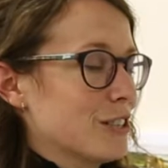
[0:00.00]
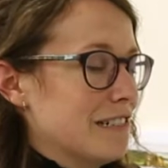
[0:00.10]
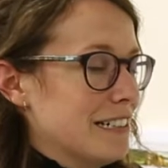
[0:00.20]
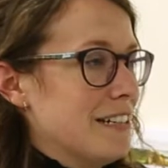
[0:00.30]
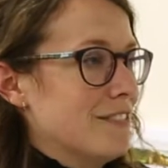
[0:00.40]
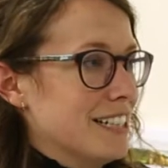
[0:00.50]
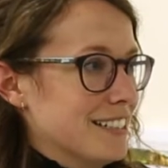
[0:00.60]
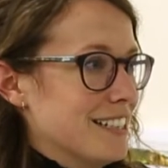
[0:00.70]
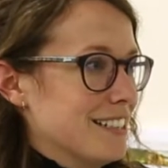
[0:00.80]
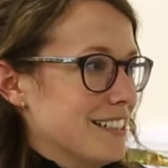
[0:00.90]
a career even
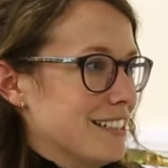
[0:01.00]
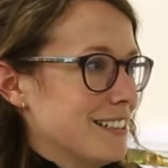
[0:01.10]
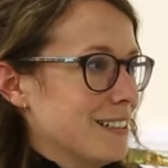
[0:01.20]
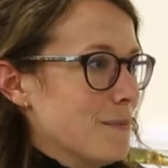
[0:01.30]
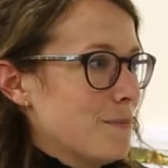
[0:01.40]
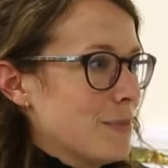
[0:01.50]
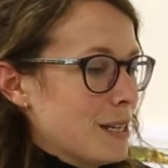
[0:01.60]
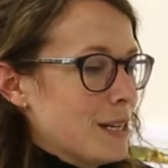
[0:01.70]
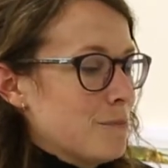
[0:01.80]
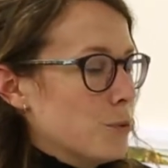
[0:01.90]
existed.
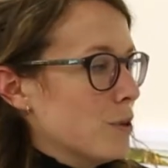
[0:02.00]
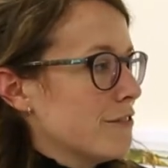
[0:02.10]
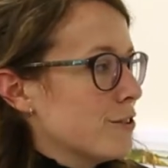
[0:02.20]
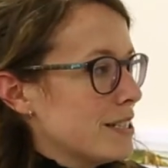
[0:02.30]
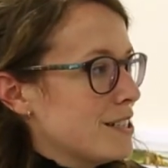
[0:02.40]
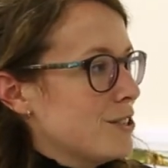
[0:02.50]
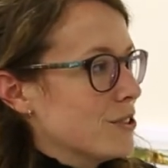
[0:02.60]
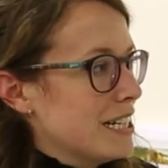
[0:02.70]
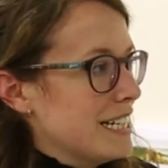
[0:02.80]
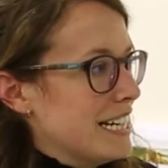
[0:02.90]
But what I've always
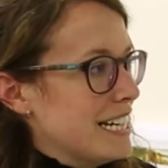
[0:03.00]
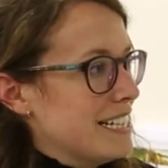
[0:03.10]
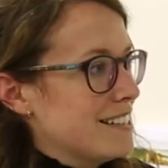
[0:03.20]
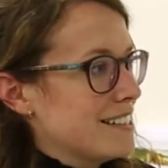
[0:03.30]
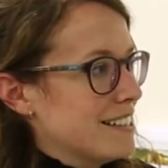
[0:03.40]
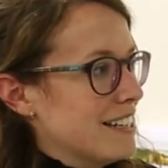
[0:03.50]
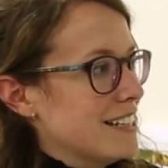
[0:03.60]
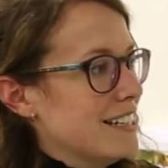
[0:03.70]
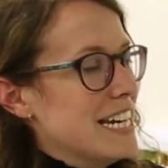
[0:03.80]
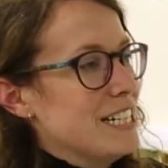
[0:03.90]
enjoyed is
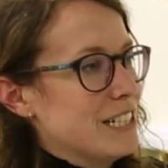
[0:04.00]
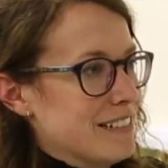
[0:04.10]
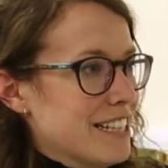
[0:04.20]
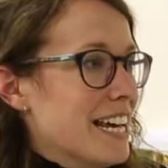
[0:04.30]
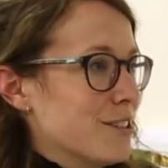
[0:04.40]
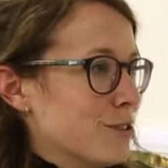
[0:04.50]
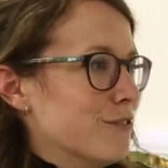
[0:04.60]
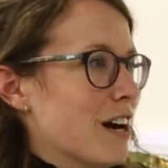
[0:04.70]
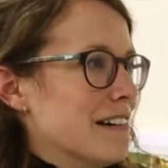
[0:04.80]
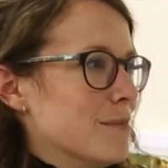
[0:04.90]
nature and the natural
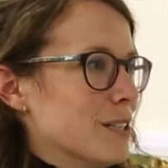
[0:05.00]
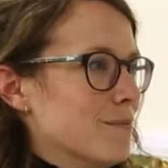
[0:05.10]
environment.